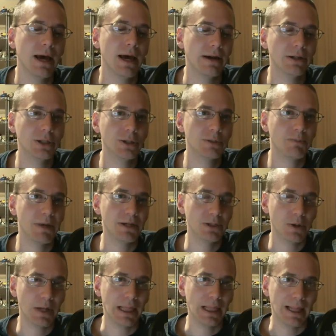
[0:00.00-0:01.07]
How did you spend
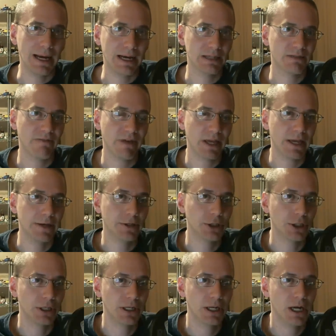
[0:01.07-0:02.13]
your last
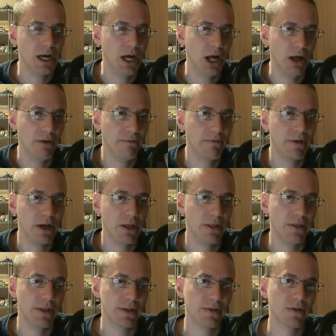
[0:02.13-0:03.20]
vacation of
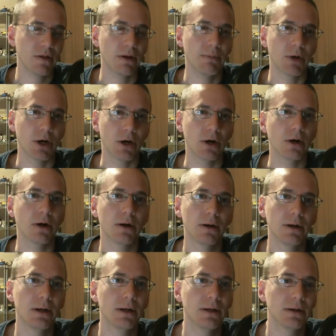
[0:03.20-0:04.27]
the summer?
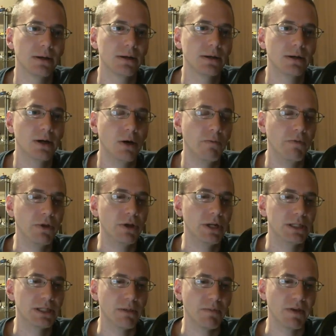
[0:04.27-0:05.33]
Hopefully you
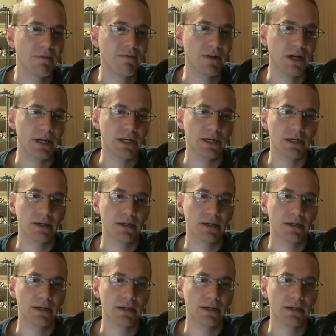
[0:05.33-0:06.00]
did something fun.